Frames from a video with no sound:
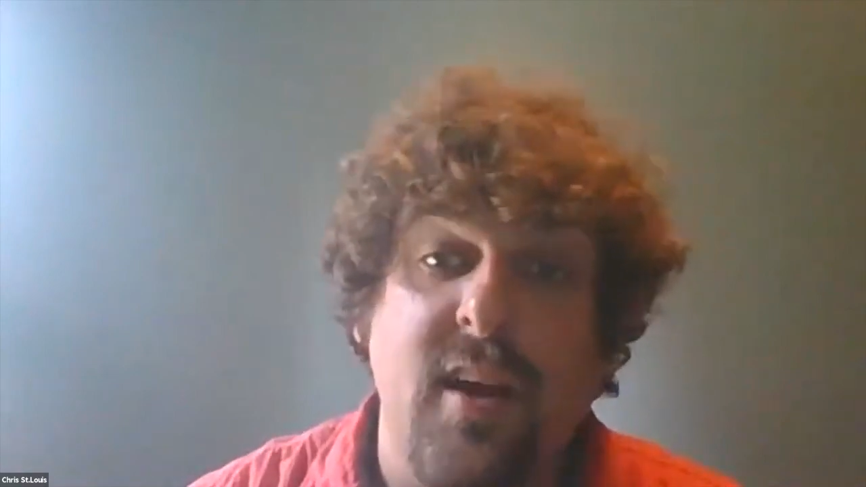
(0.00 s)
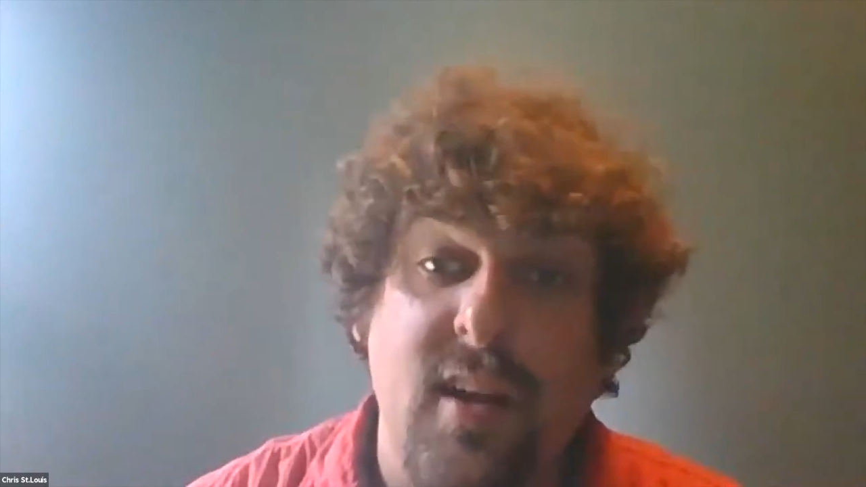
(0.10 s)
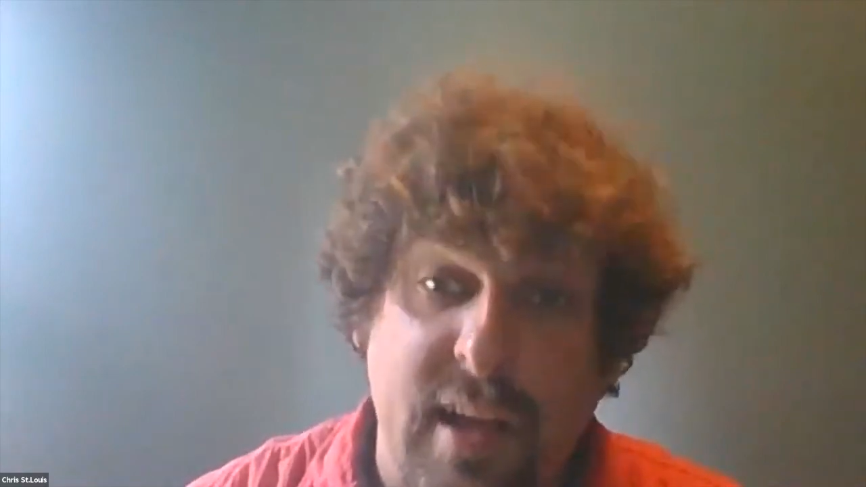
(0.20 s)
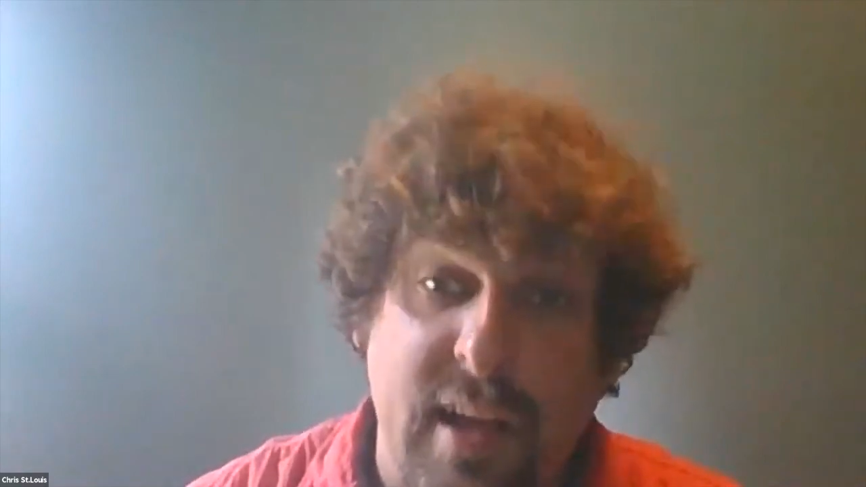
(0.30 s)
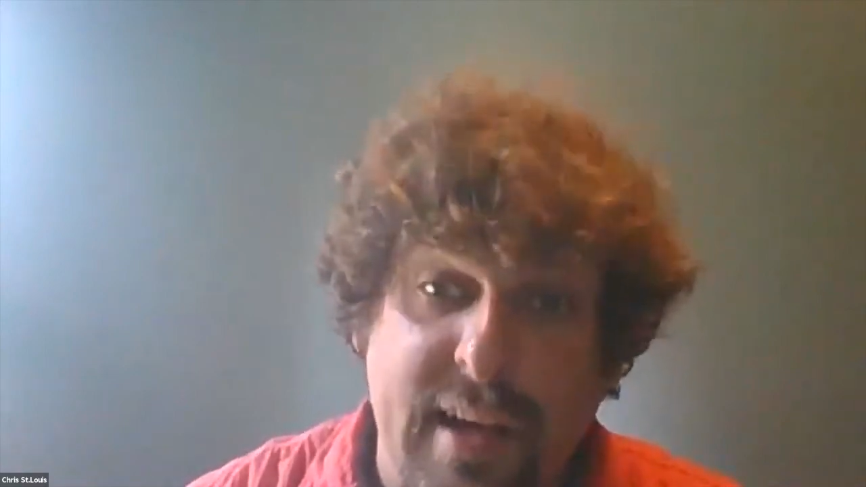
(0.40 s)

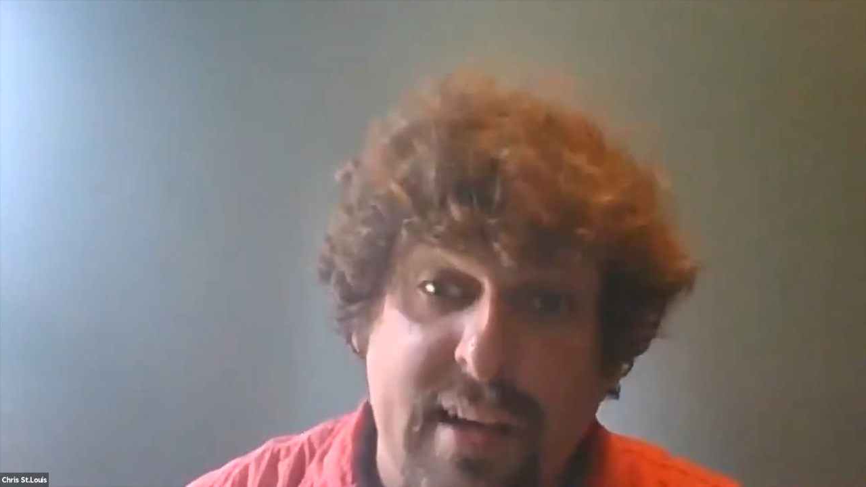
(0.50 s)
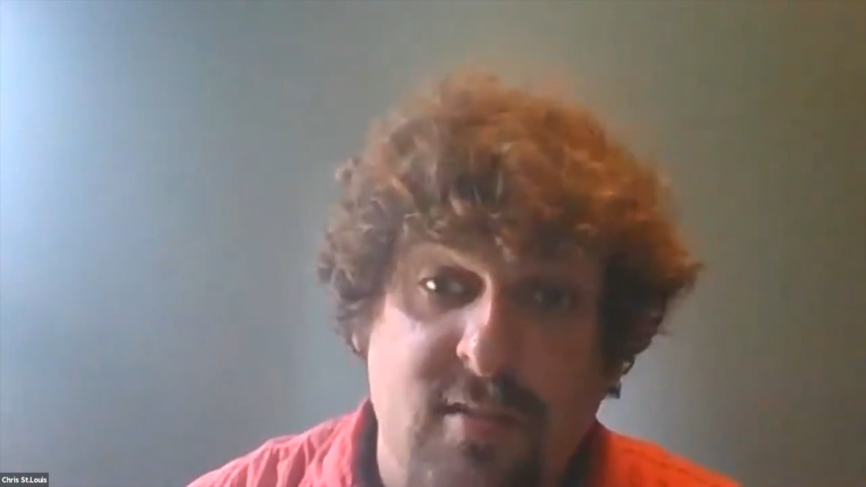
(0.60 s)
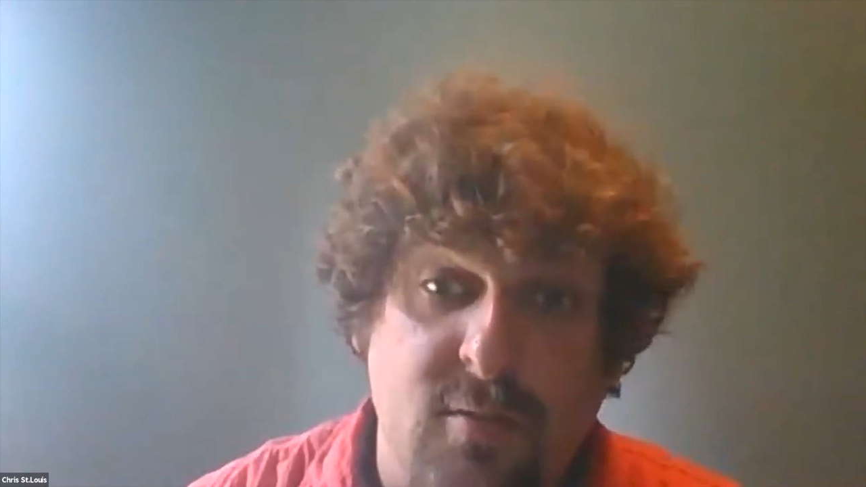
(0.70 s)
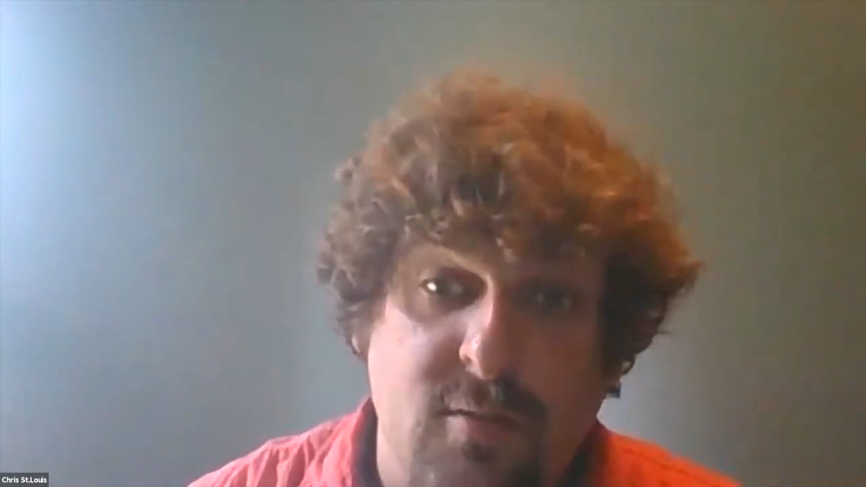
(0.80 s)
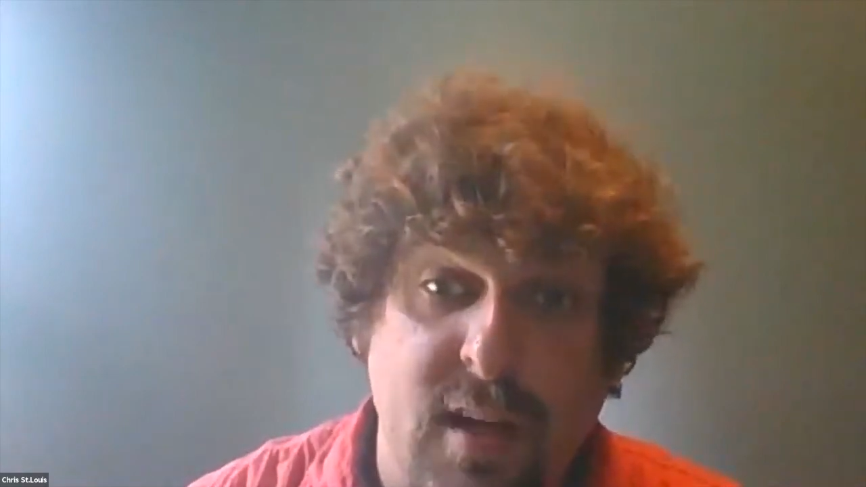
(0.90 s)
clients
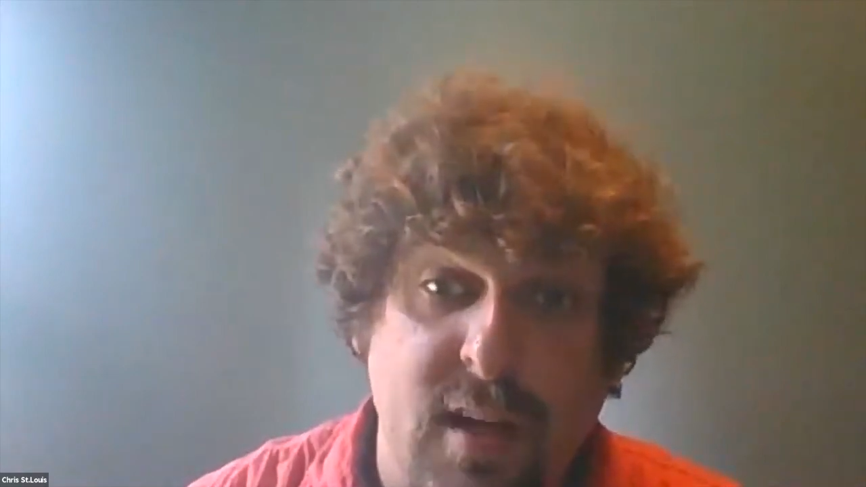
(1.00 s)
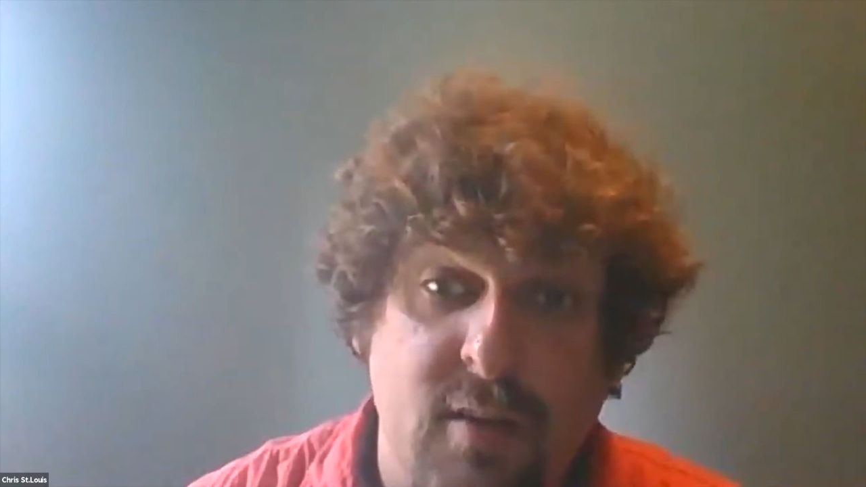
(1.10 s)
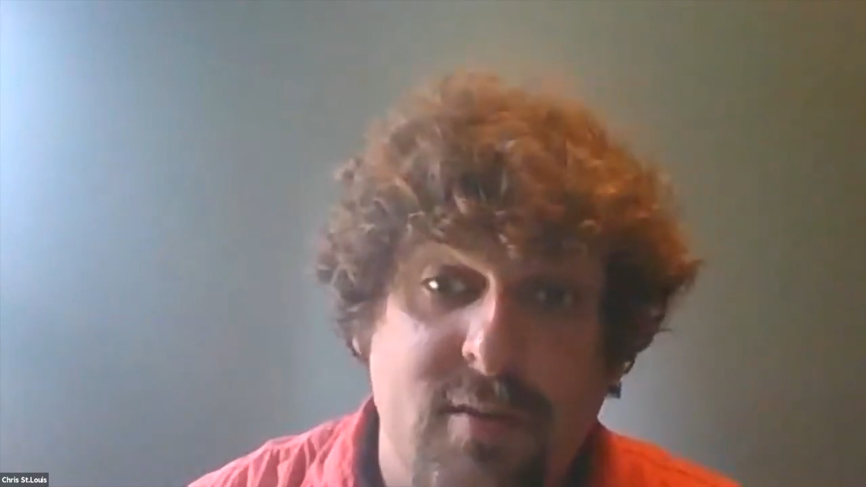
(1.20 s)
around.